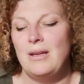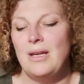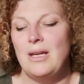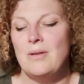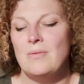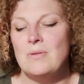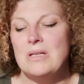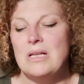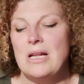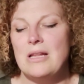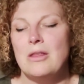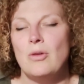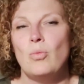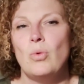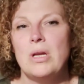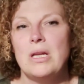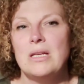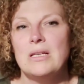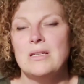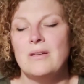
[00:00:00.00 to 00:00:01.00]
It was like the
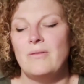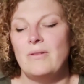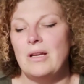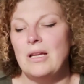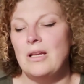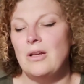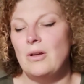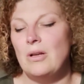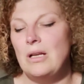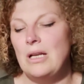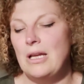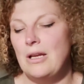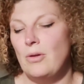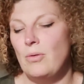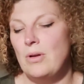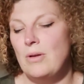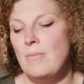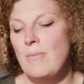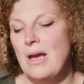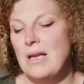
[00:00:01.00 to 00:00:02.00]
wings of
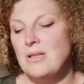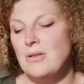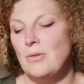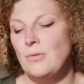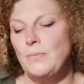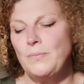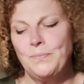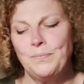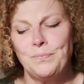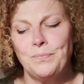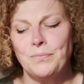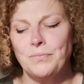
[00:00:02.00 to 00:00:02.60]
liquid metal.